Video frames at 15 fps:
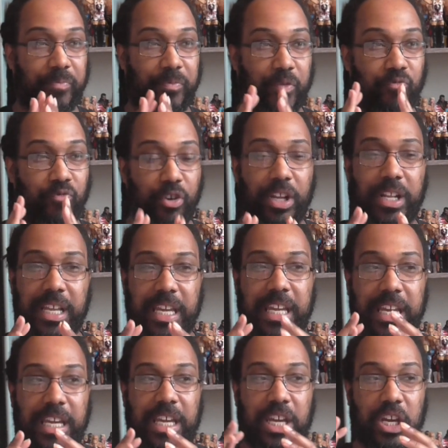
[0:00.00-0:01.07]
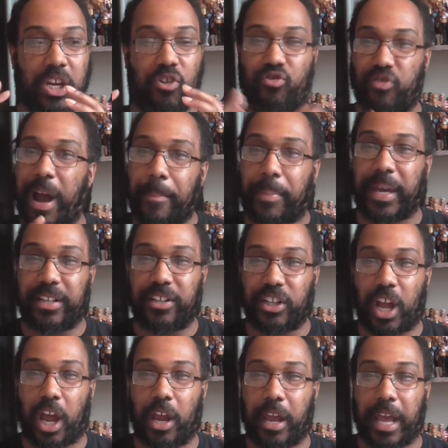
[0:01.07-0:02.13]
really grabbing, and
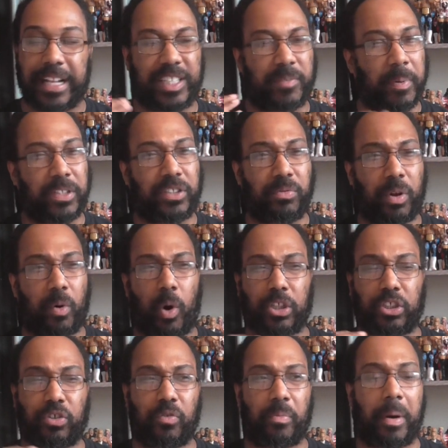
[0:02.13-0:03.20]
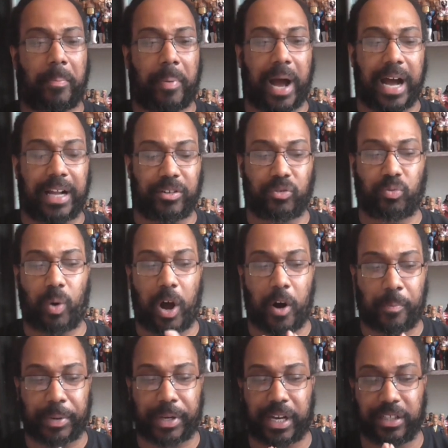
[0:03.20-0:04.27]
especially when I watched it with my partner as
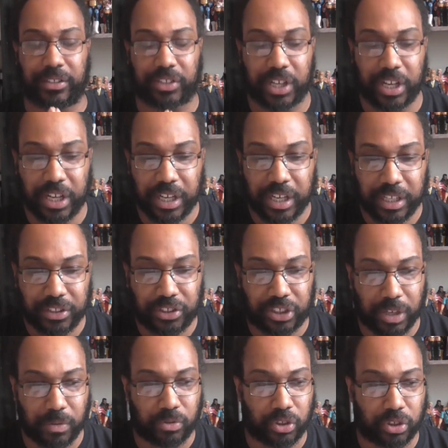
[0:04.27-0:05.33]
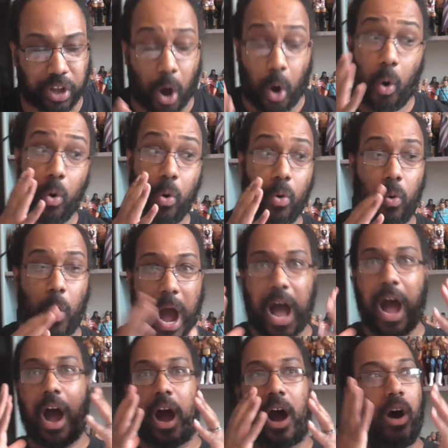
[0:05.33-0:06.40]
well, because she was just like, oh
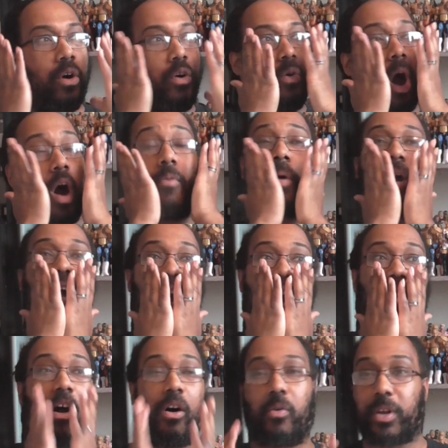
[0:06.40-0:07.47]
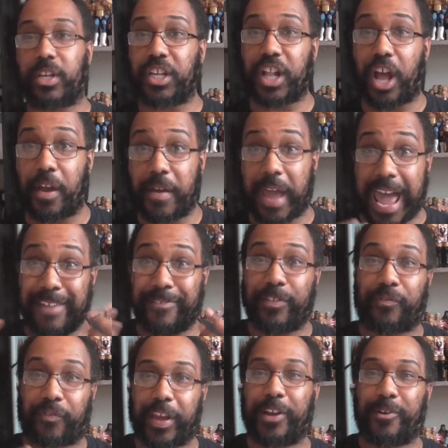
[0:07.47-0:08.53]
my god,
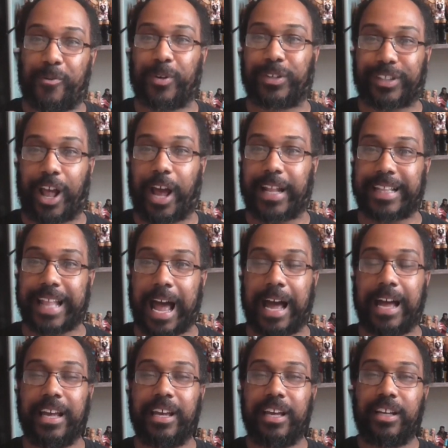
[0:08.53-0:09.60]
everything was like that.